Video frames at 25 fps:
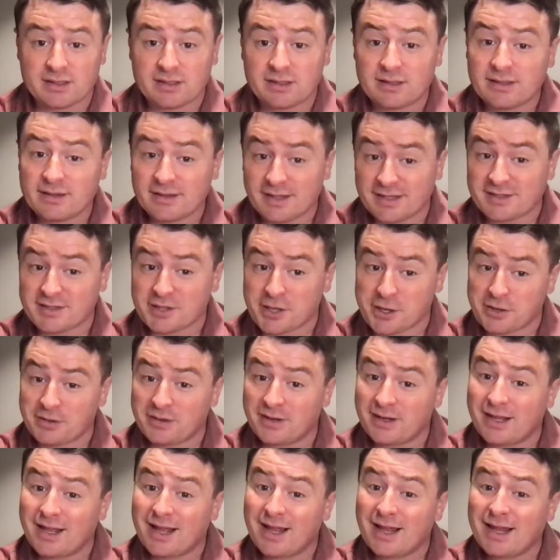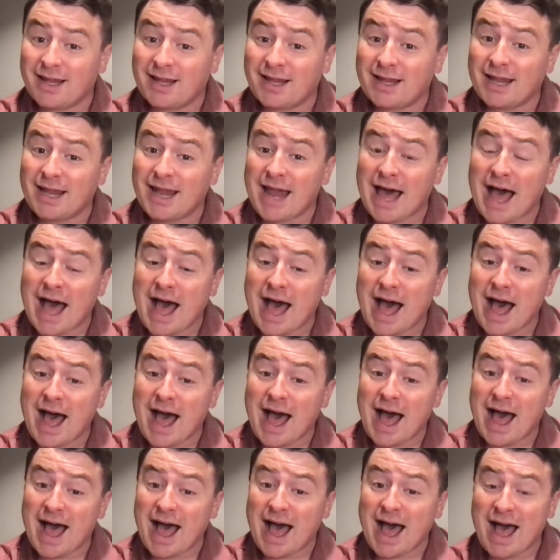this note,
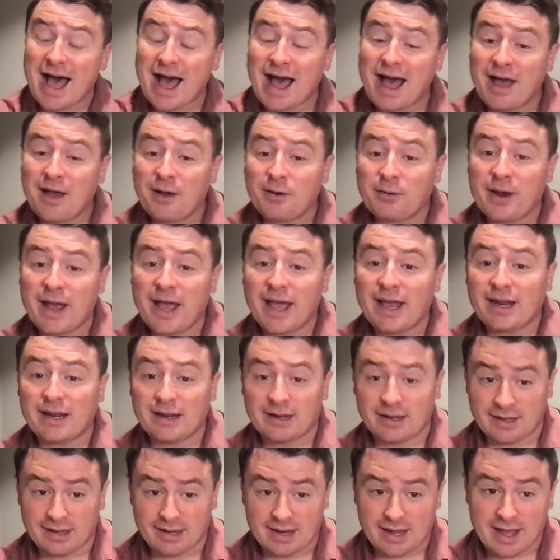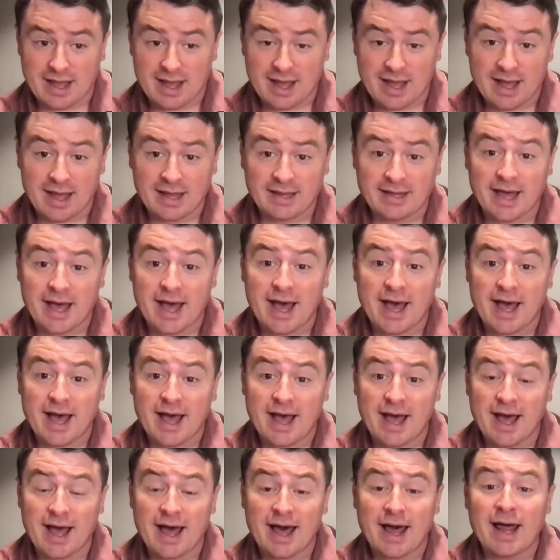la, right? La,
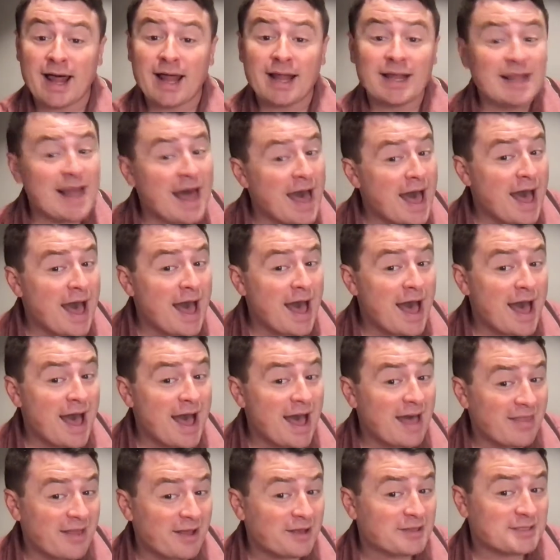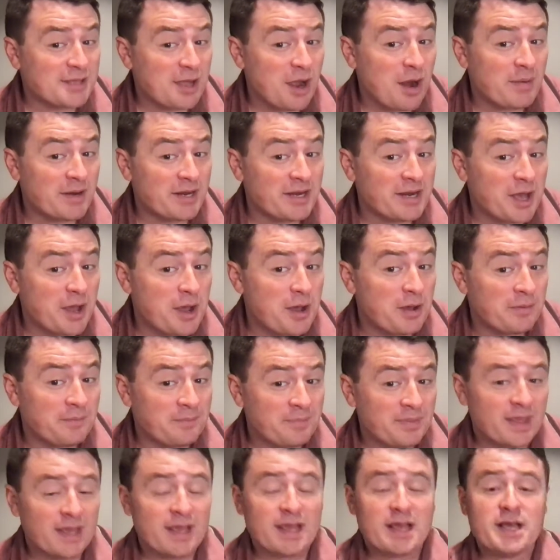la, there's the harmony
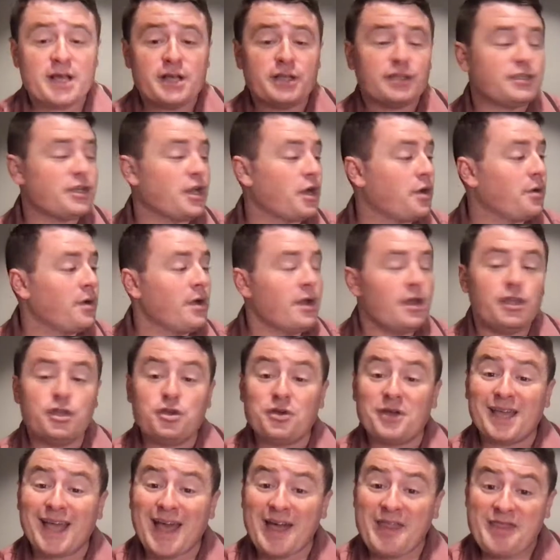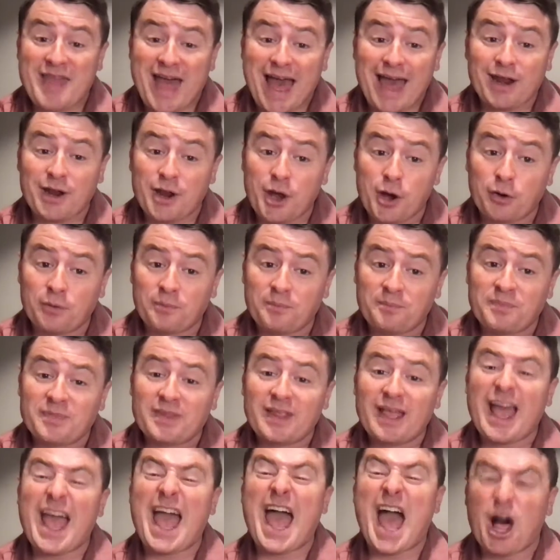note. So you can get that note
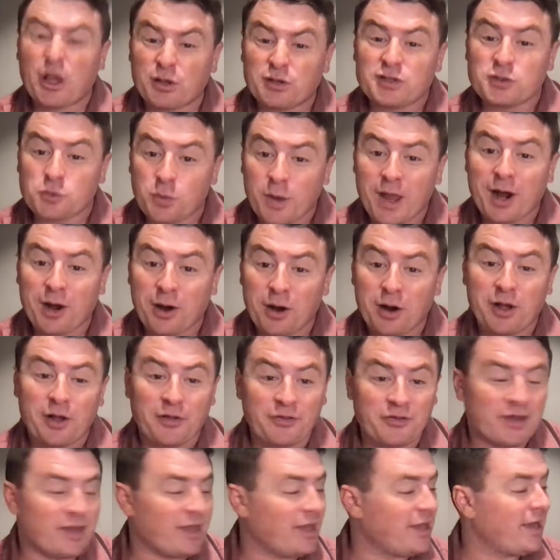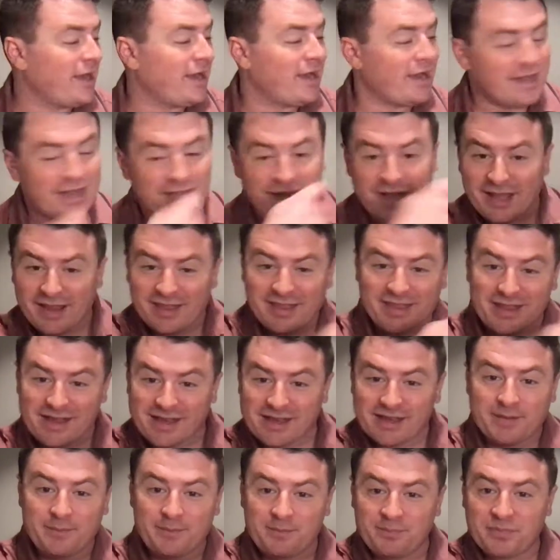elsewhere on the in
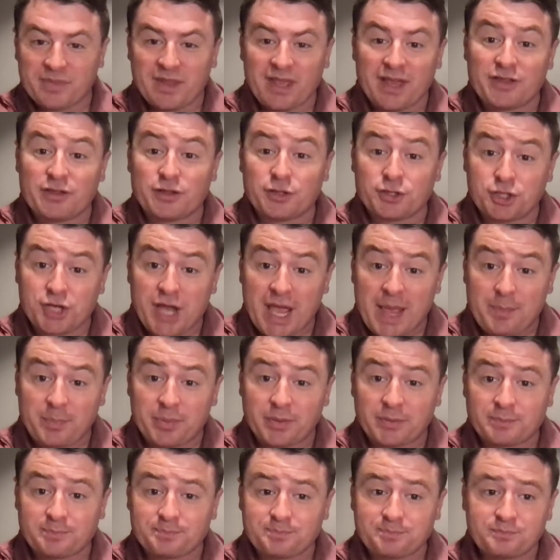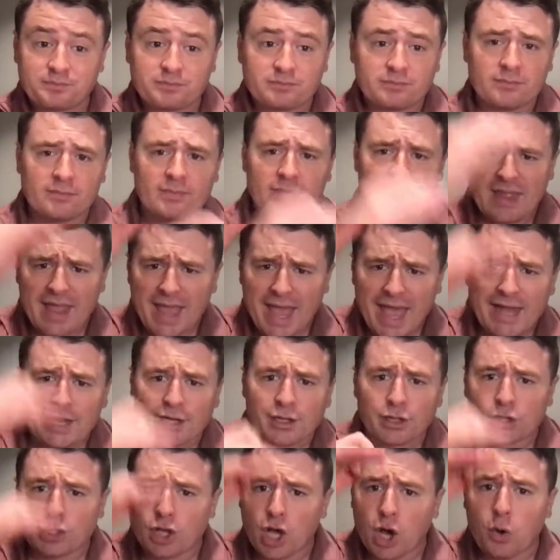the shape and
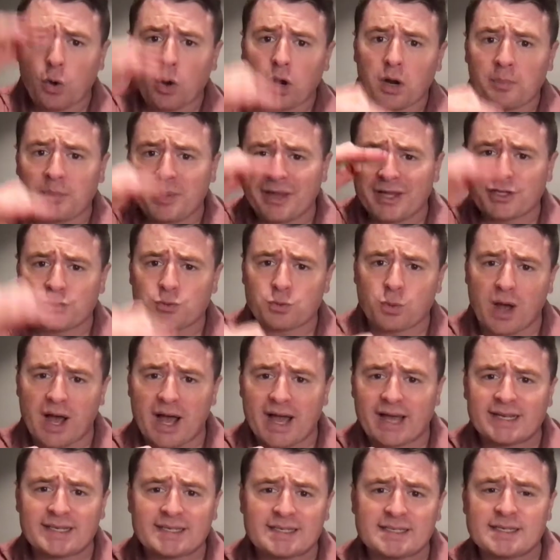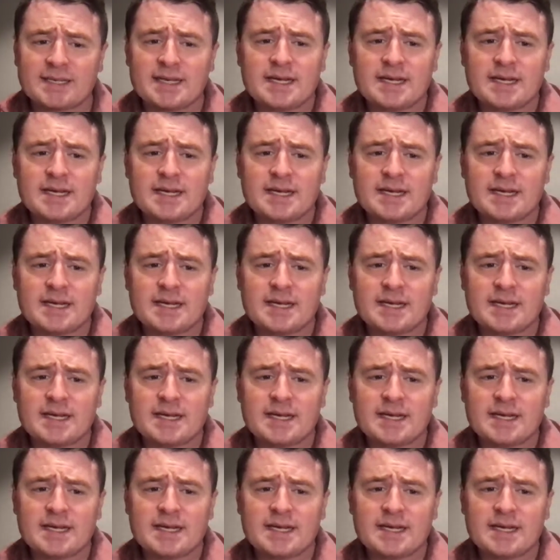lower pitch-wise,